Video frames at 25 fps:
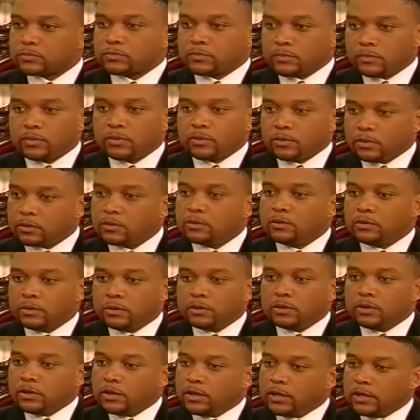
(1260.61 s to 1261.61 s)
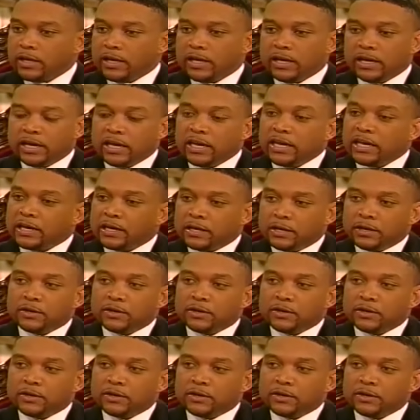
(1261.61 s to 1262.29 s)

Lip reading: to tell people, you need to